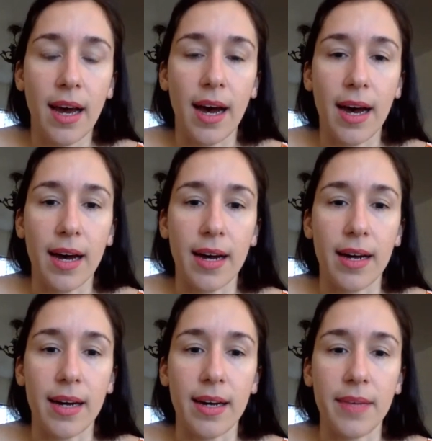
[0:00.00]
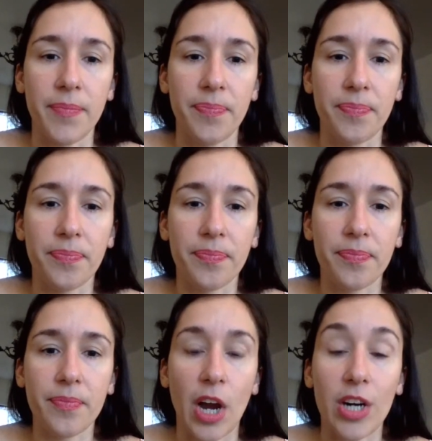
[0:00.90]

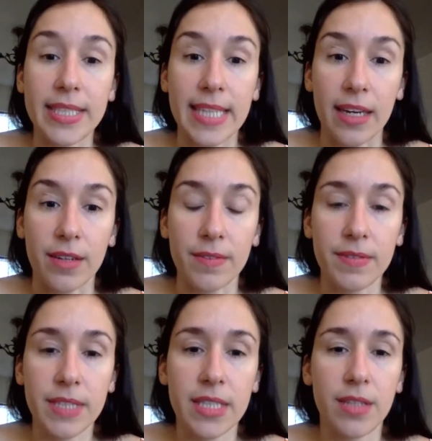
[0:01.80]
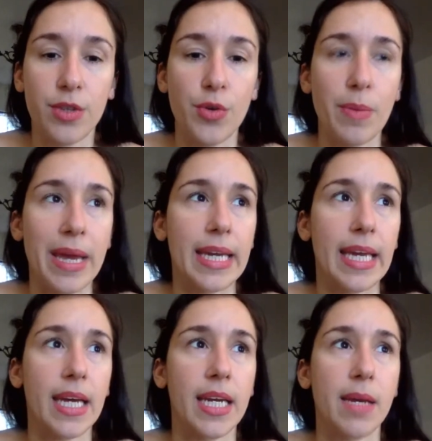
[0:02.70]
ourselves through
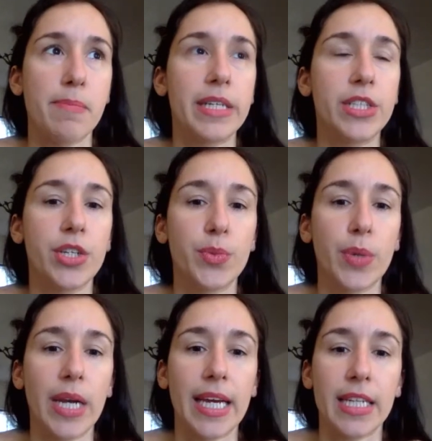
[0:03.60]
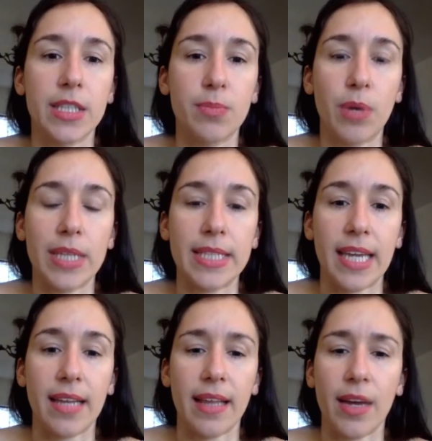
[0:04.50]
making an image and really
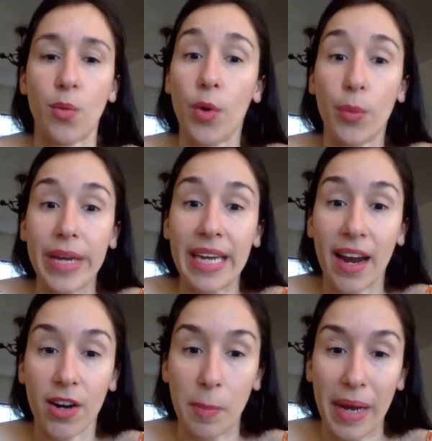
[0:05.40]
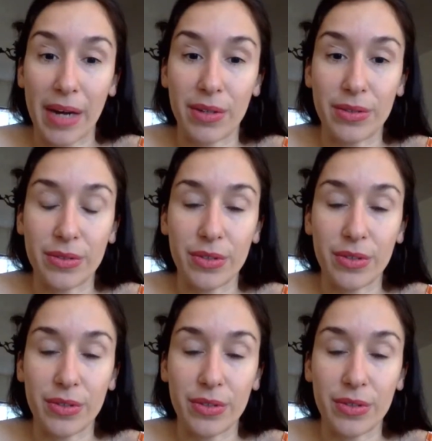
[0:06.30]
expressing like what we care about,